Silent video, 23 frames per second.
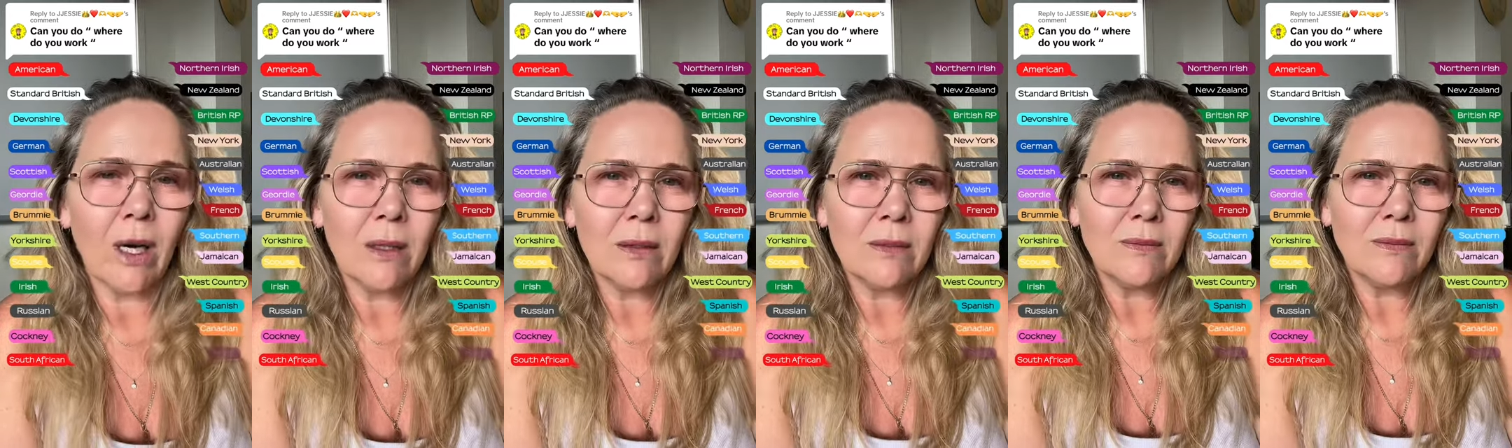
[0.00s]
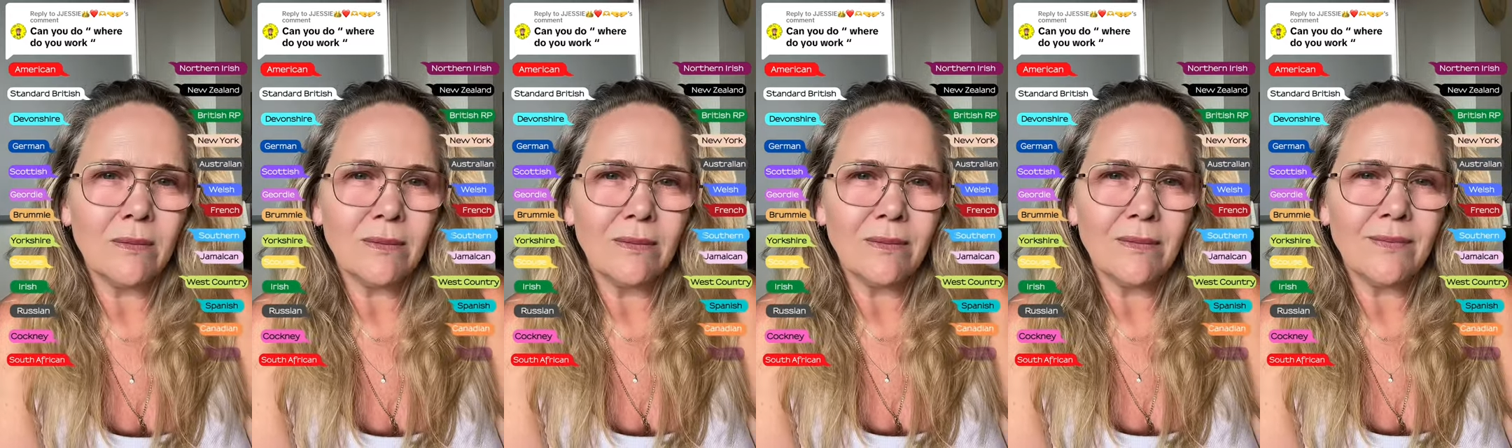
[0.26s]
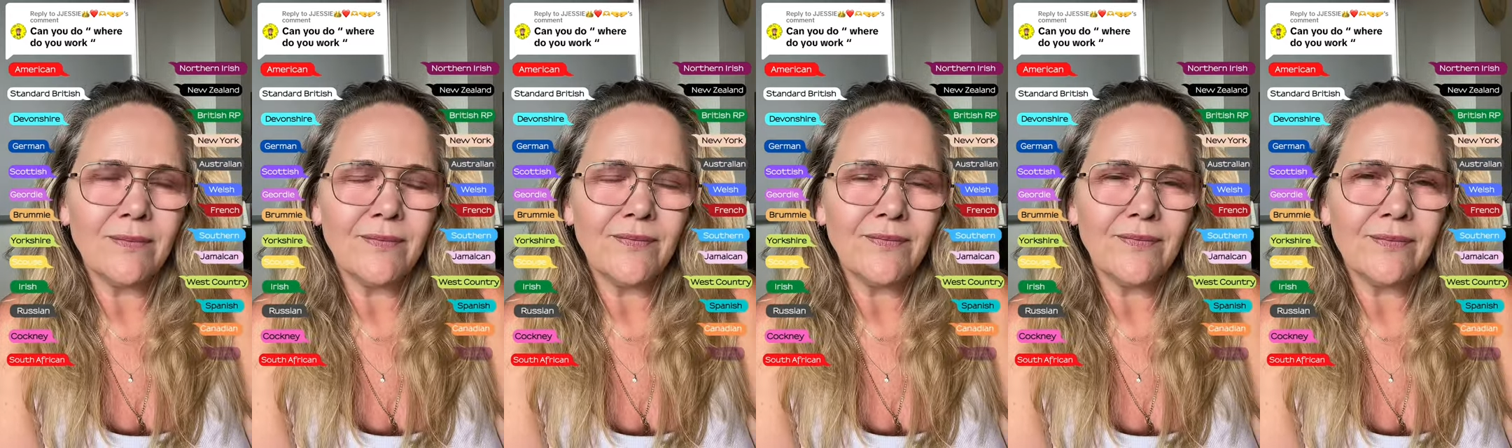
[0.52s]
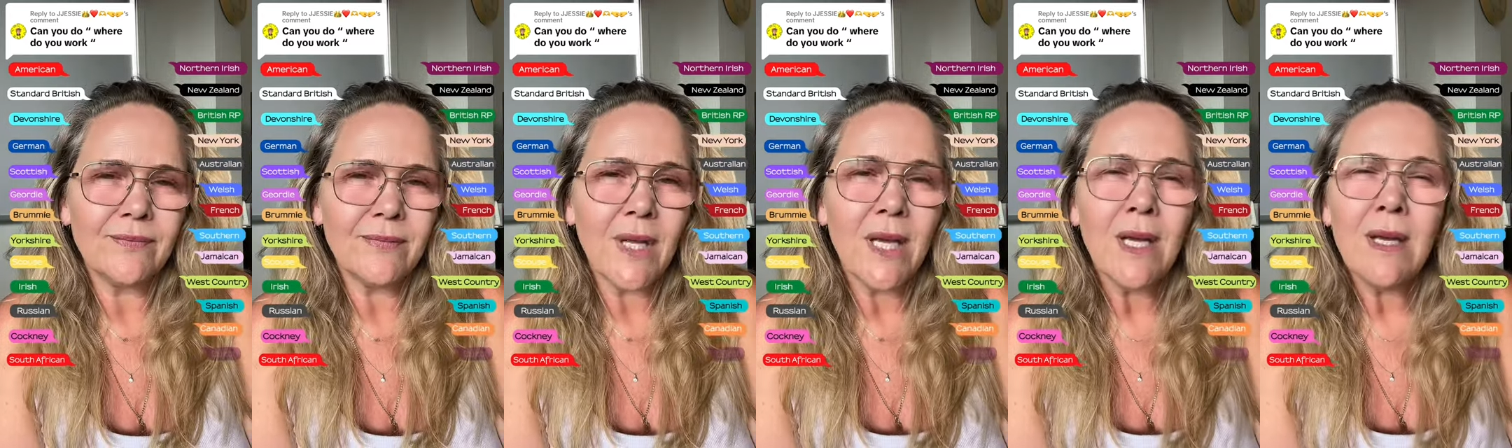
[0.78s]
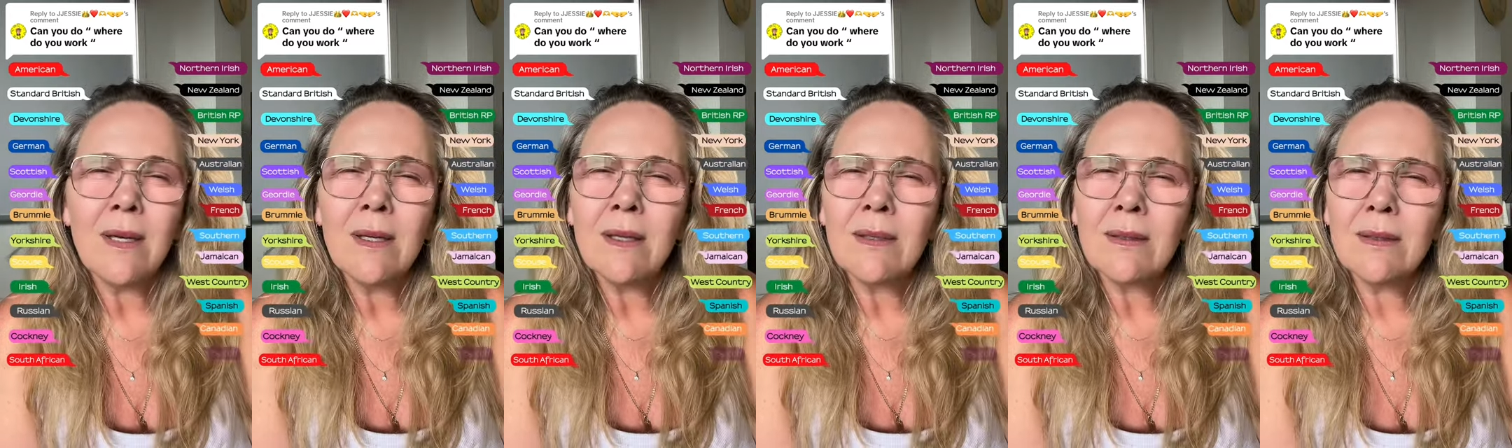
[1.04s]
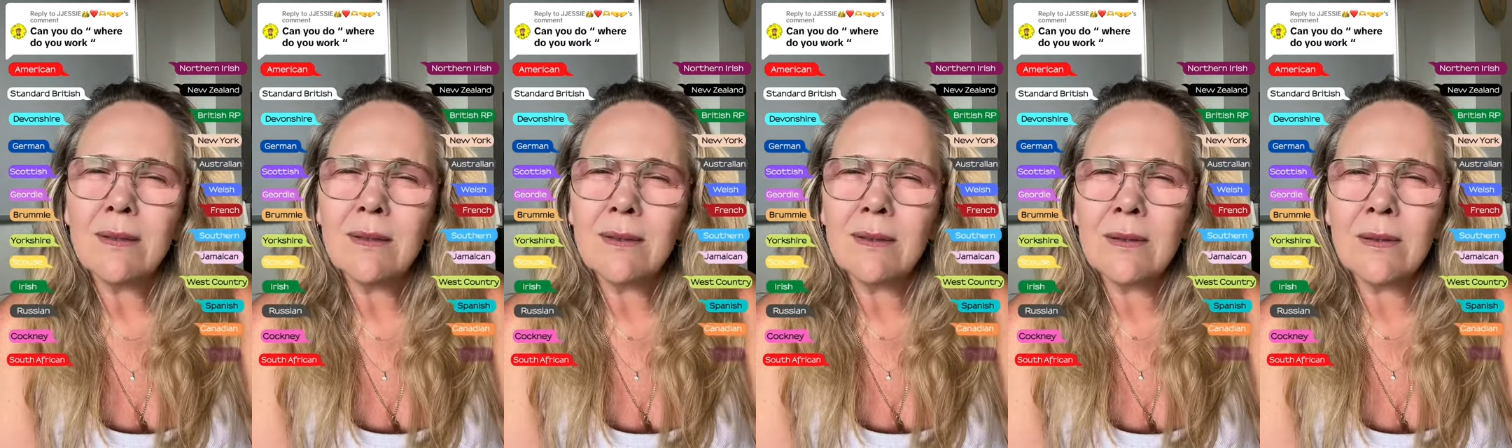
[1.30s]
Canadian.
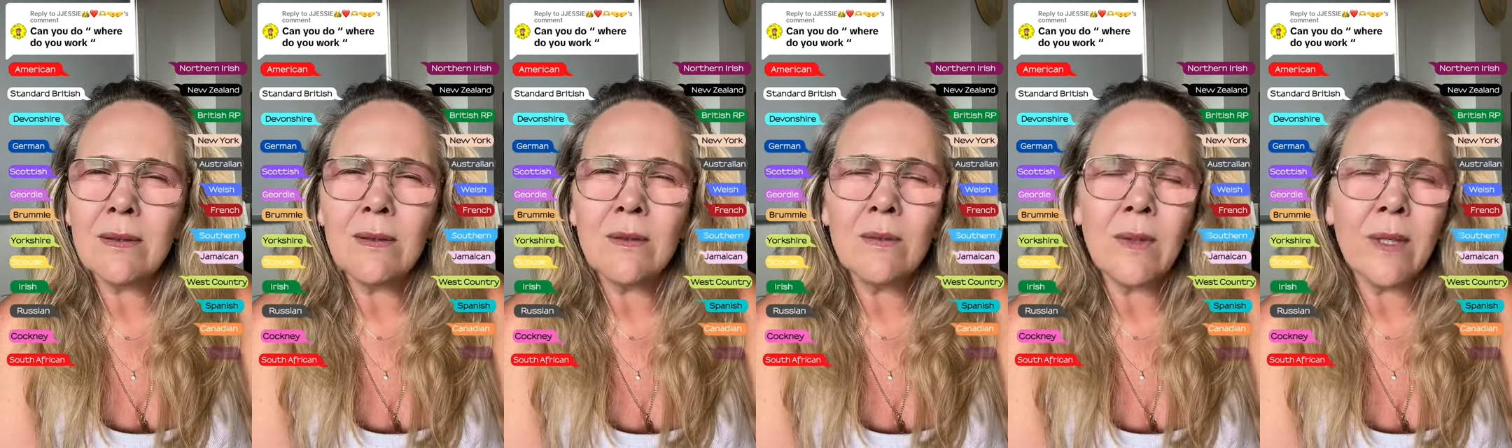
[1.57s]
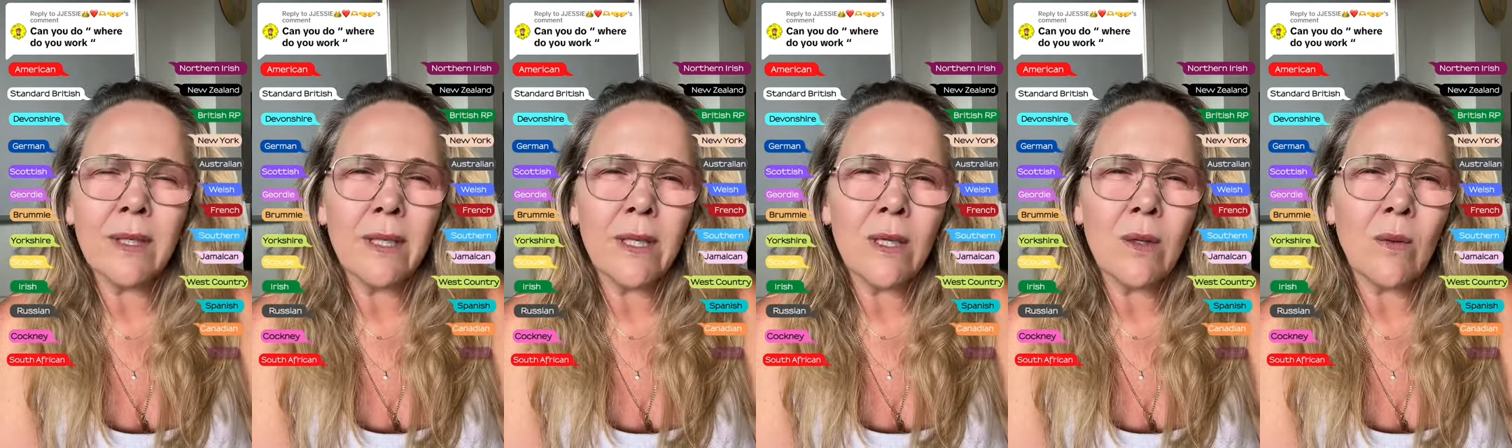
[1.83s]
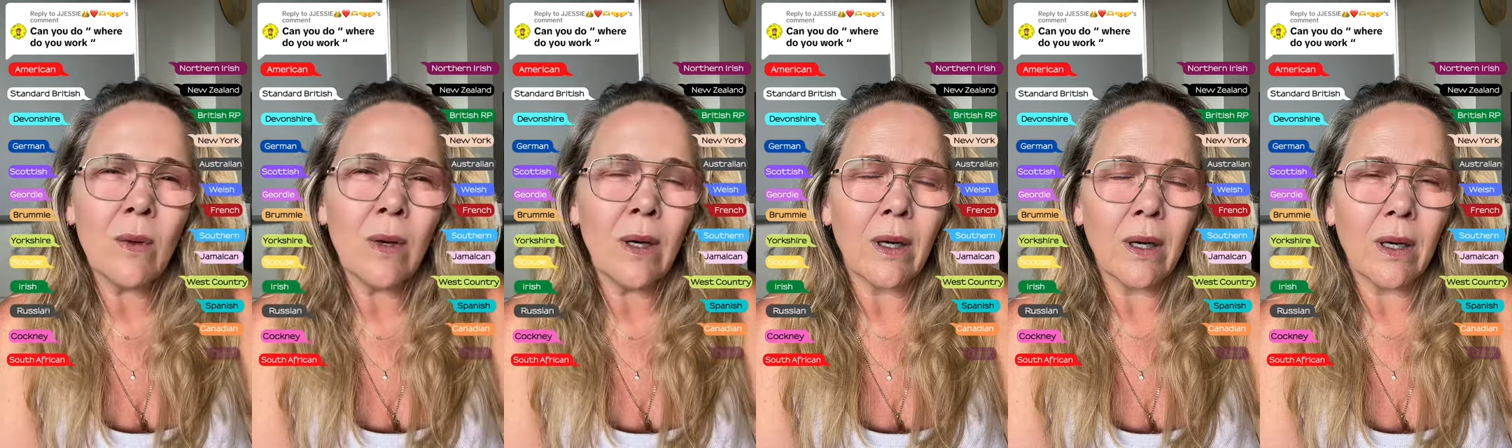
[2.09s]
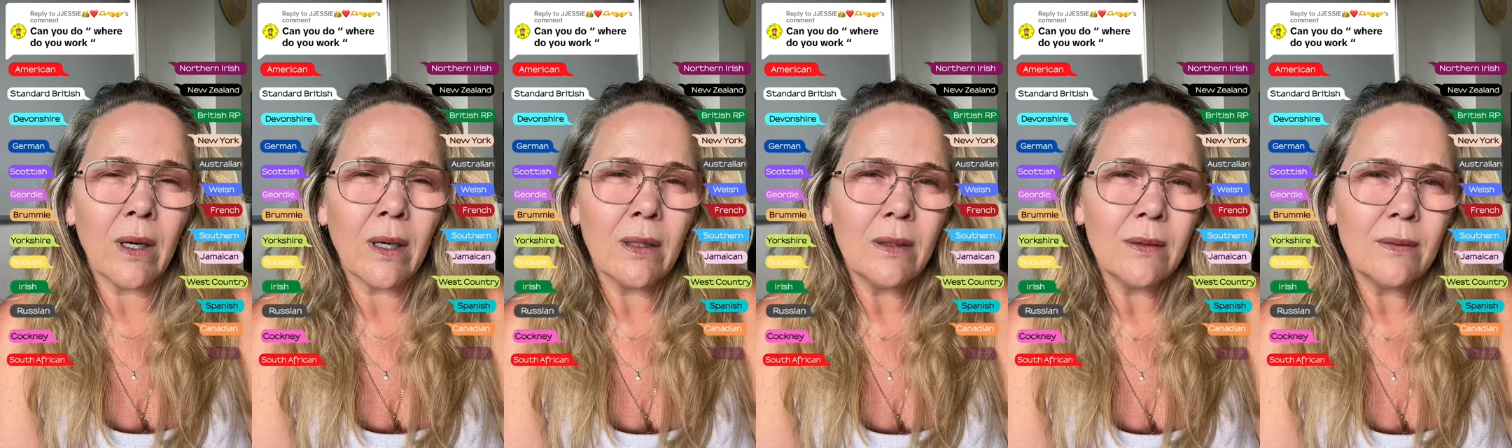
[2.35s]
So where do you work?